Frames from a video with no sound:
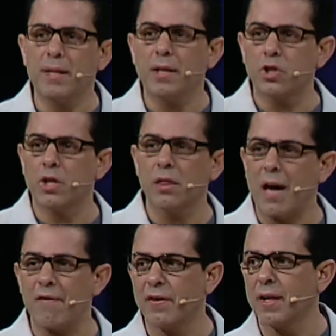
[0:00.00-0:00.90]
Because she
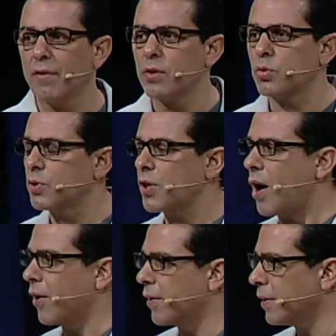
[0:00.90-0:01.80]
thought forgiveness was
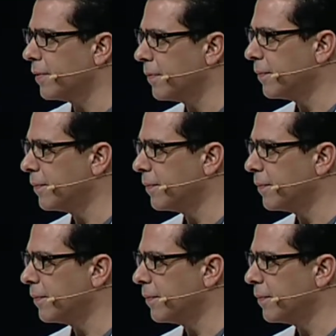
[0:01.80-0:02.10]
hard.